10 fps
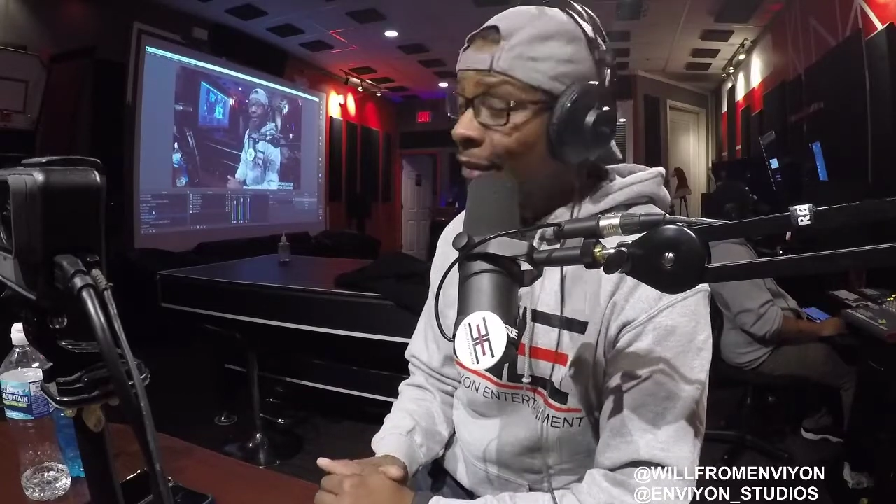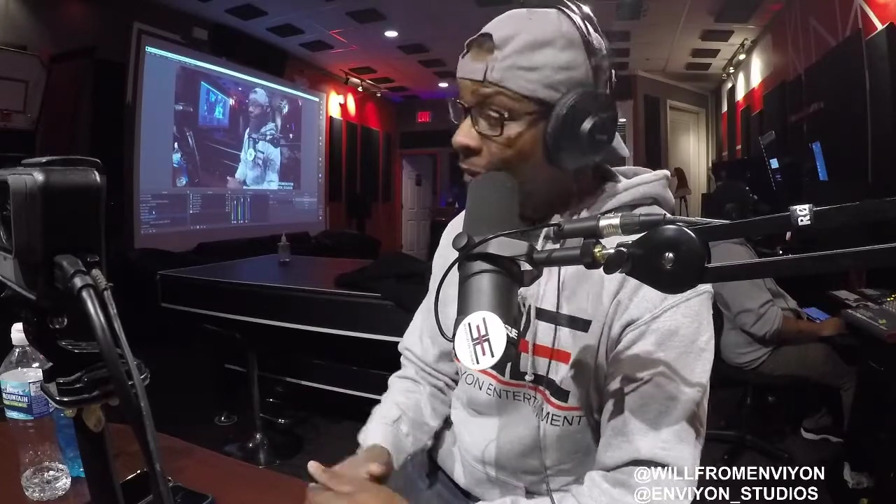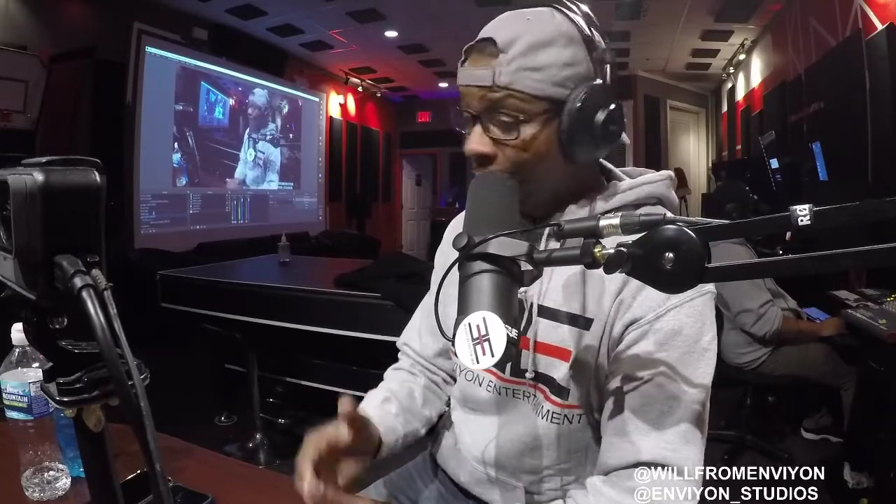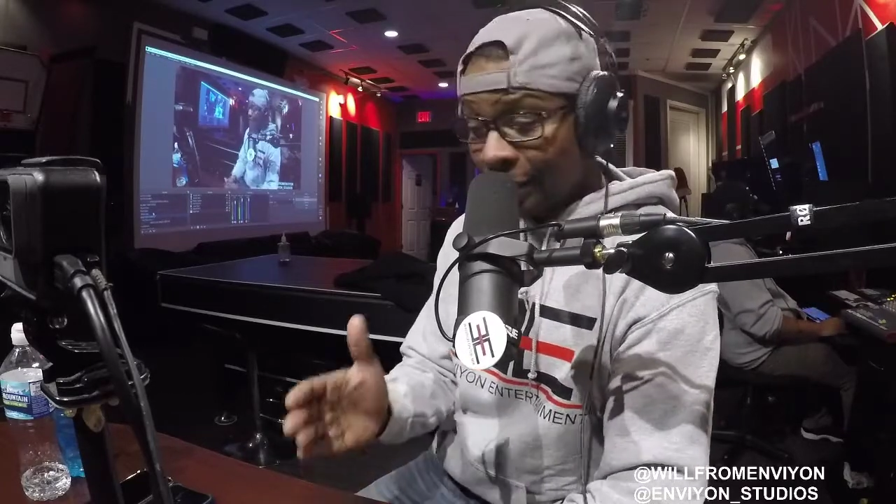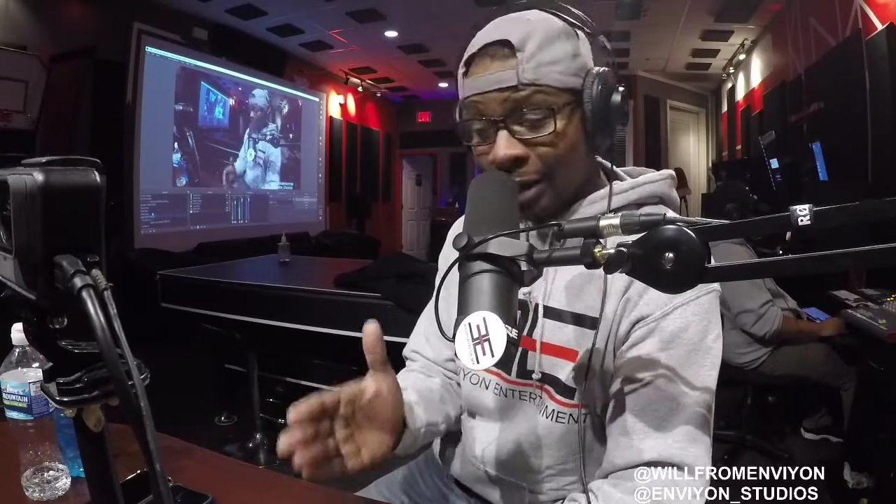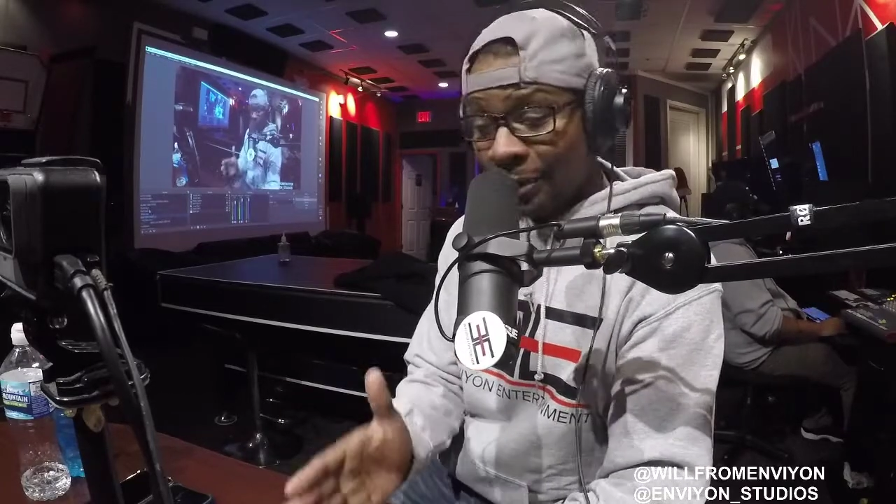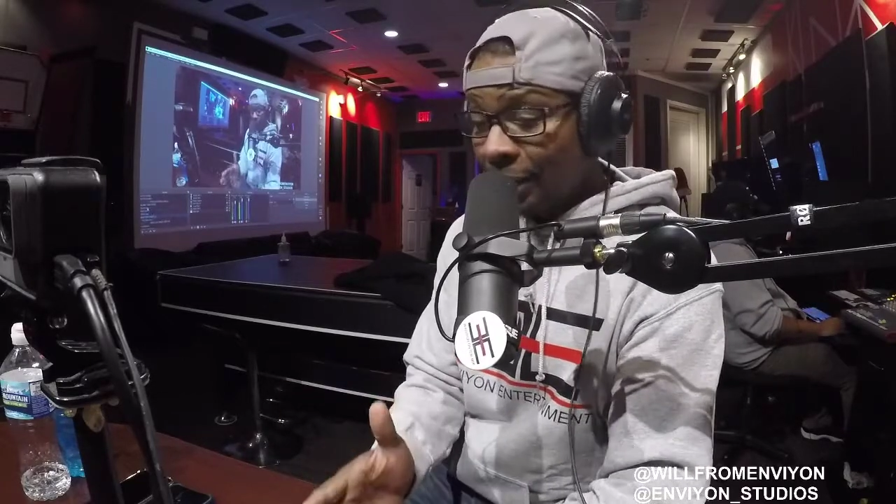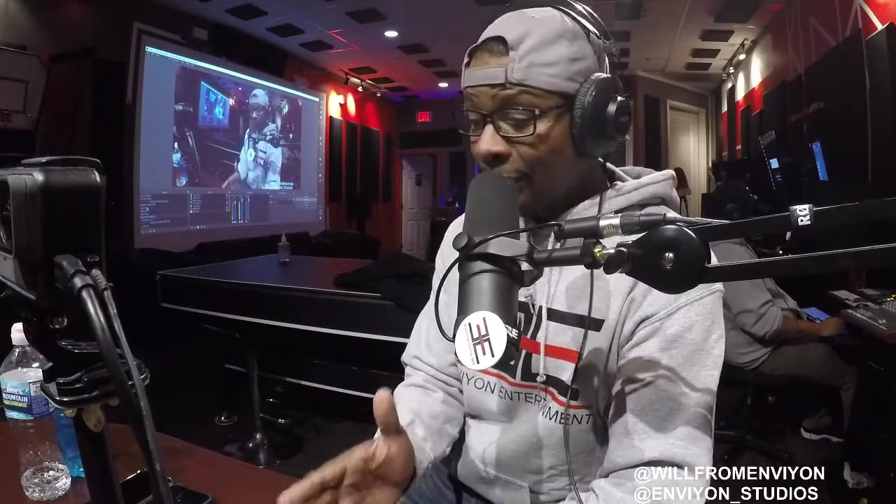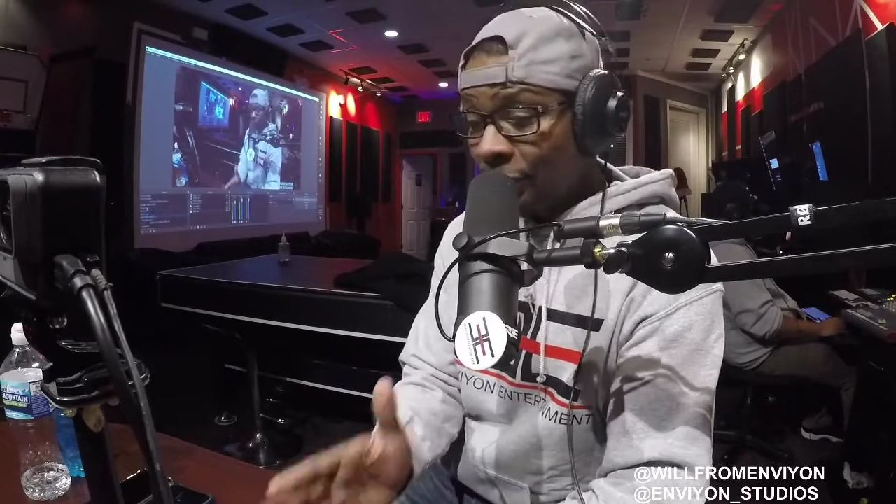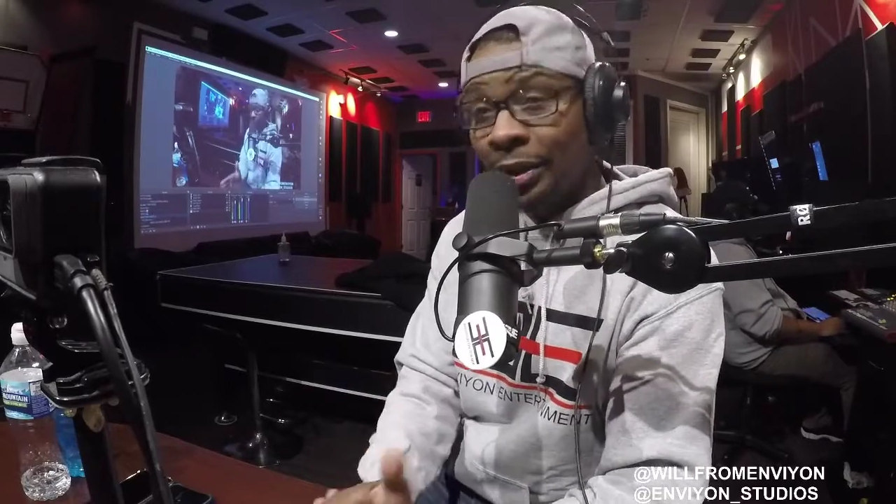He taught me
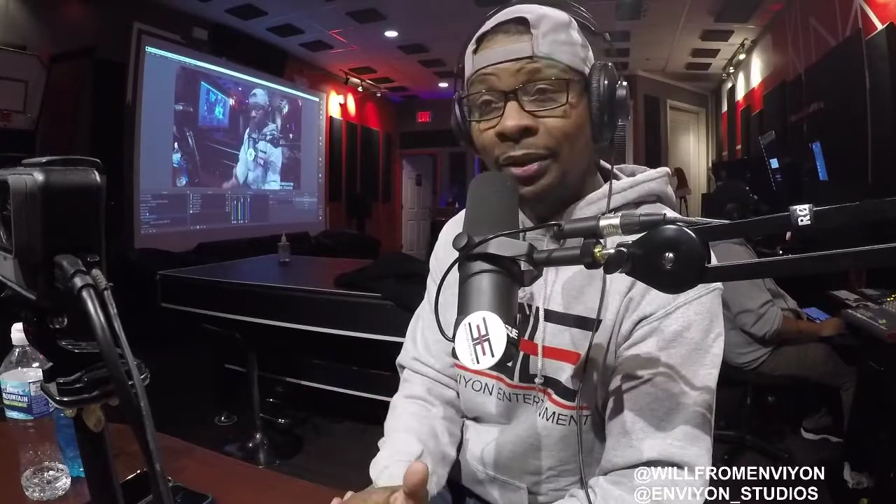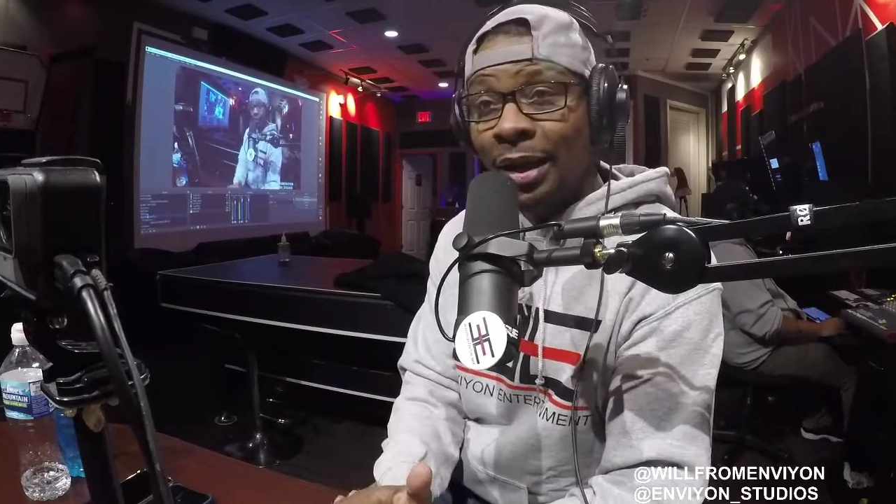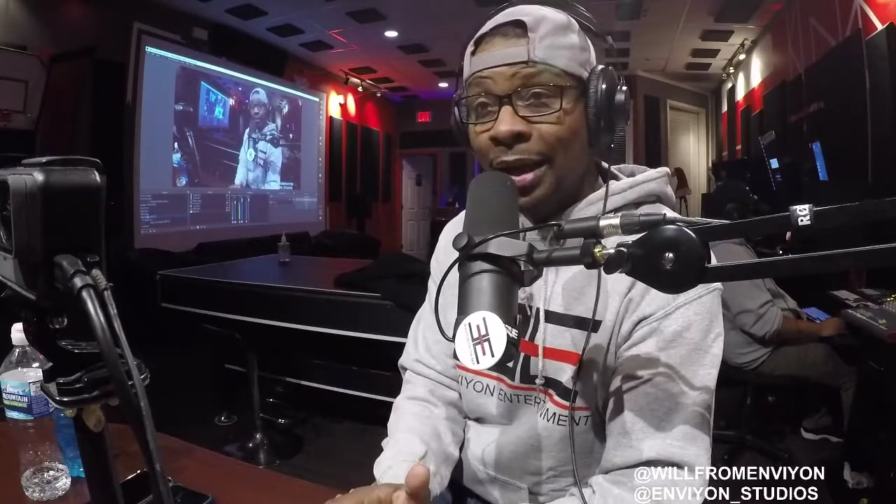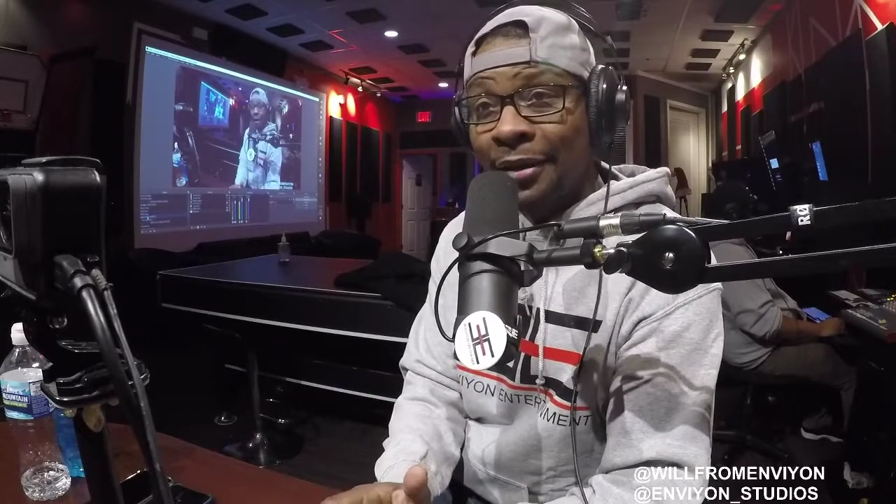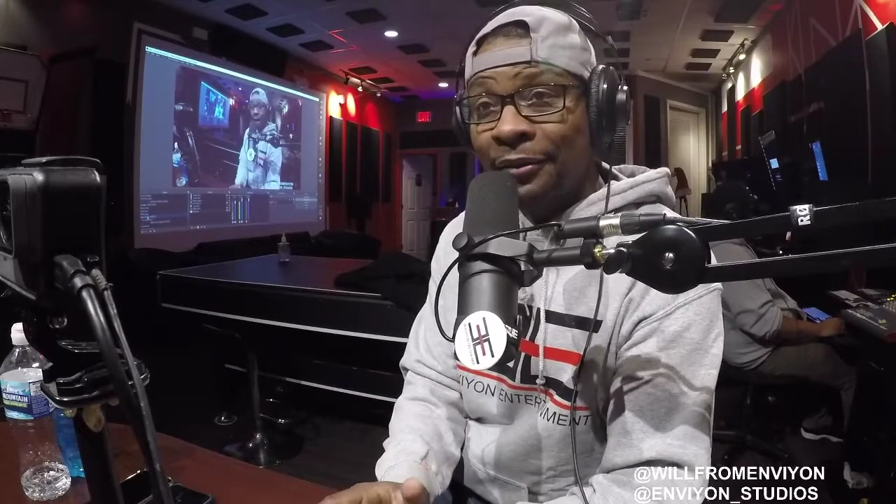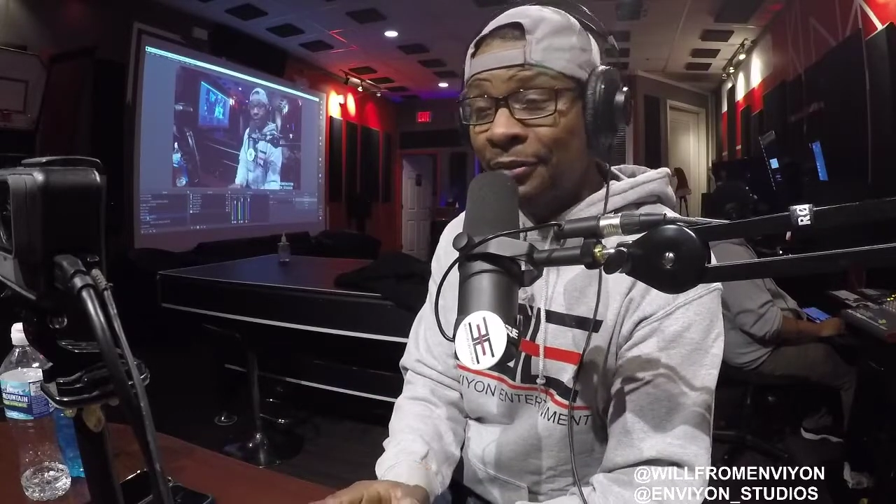the street life,